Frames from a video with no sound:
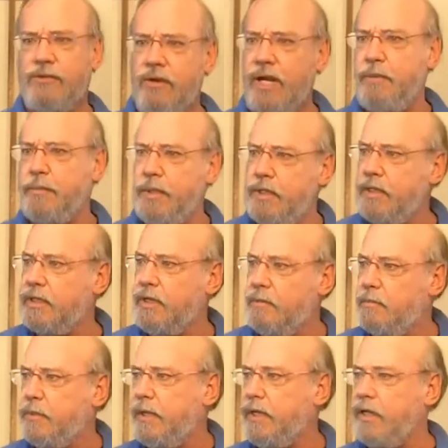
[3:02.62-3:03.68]
griping and
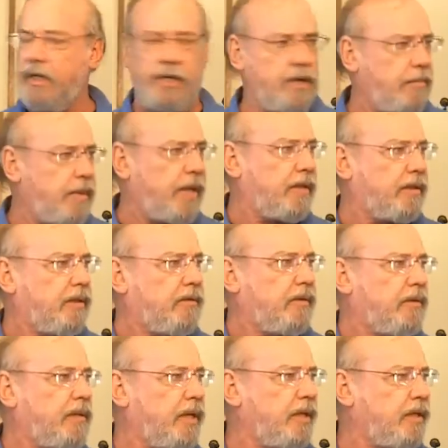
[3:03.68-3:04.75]
complaining about
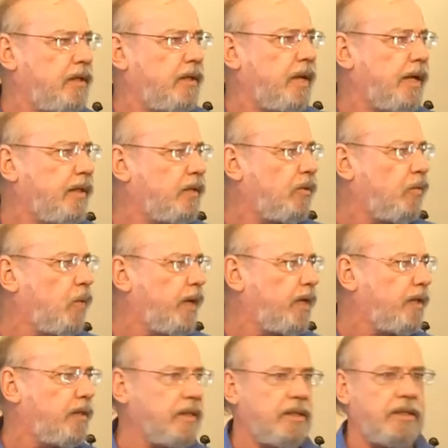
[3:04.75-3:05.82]
they didn't like the
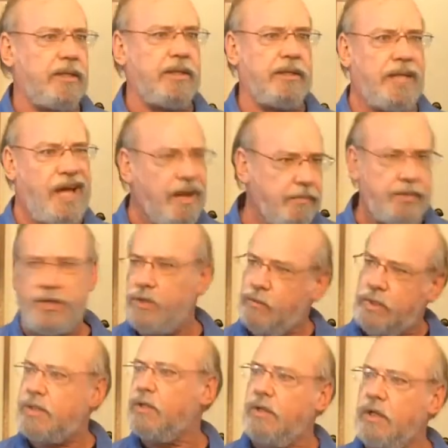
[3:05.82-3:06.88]
way that the lobster
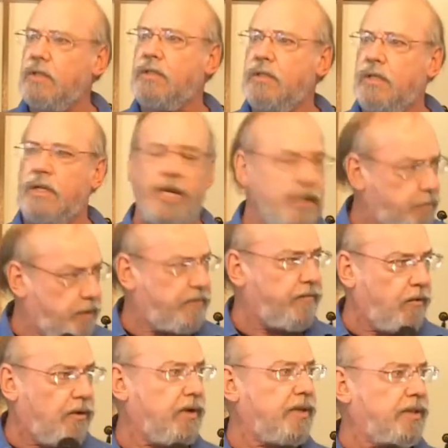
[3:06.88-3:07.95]
was cooked the night
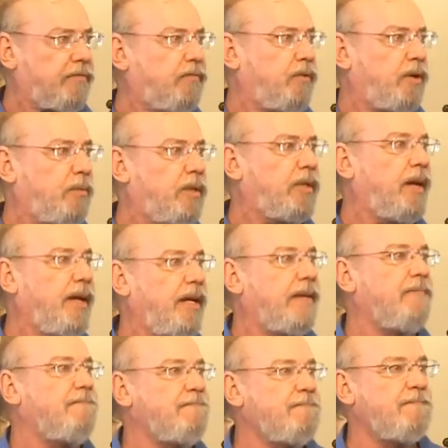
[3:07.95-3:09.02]
before on the formal night.
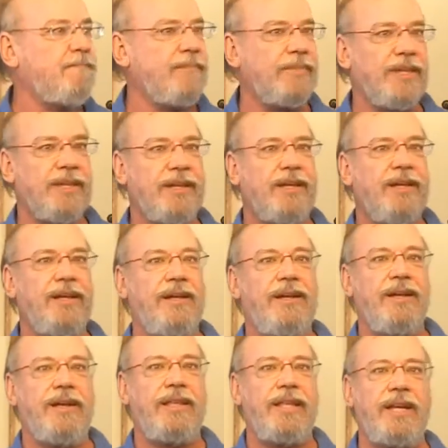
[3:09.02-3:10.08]

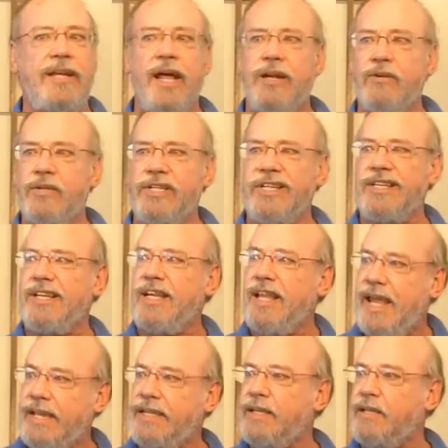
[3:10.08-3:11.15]
They not only didn't
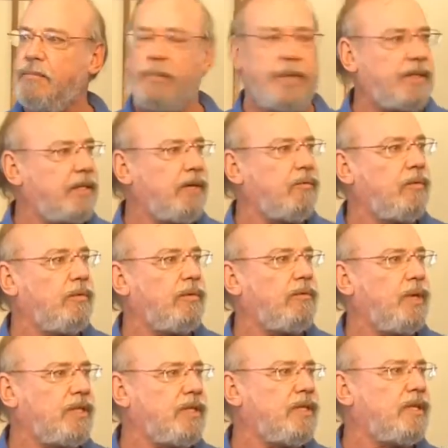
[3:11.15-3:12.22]
like it, but there
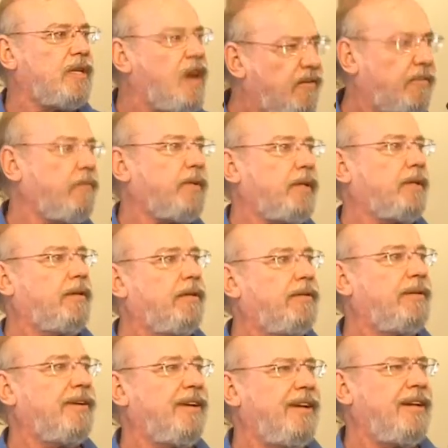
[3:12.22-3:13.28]
wasn't enough of it,
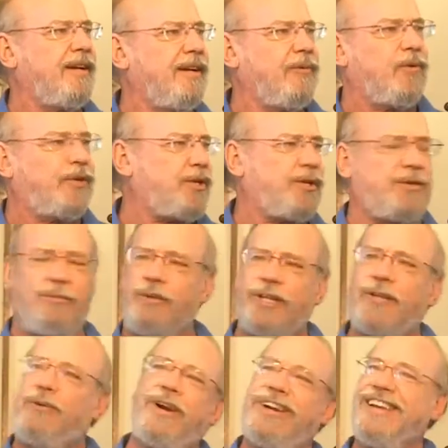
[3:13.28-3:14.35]
which is
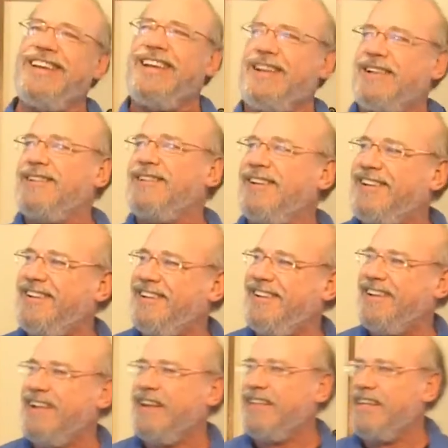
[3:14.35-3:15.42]
really,
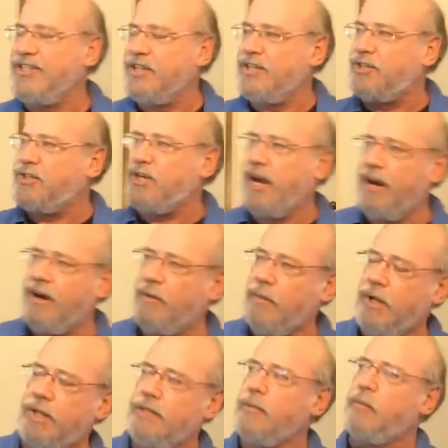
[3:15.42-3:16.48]
this is
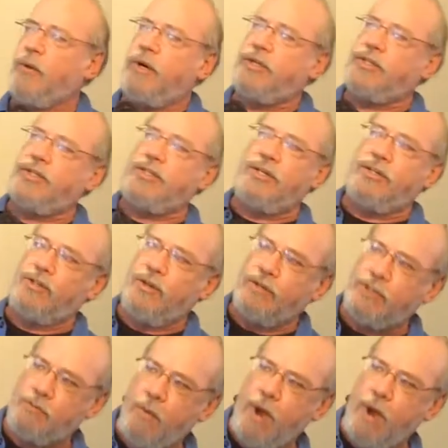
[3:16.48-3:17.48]
terrible, and the portions are so